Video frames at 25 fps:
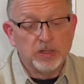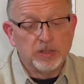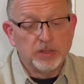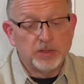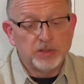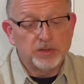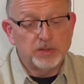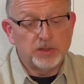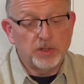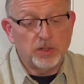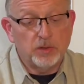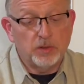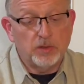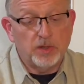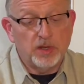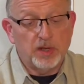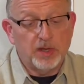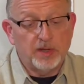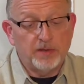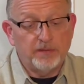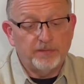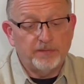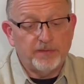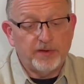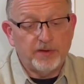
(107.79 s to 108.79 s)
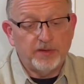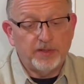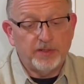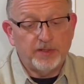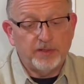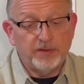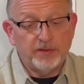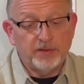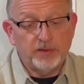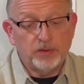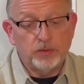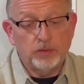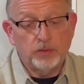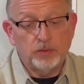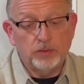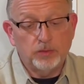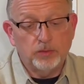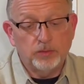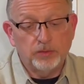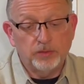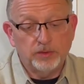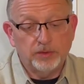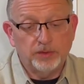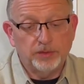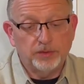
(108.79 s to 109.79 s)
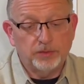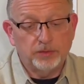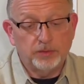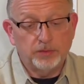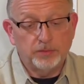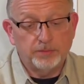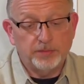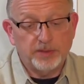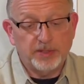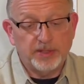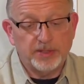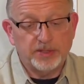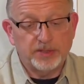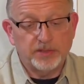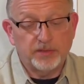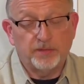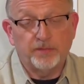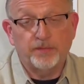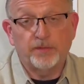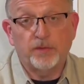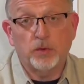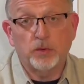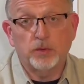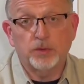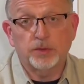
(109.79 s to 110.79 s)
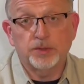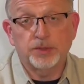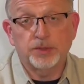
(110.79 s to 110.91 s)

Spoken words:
So, very cool little piece for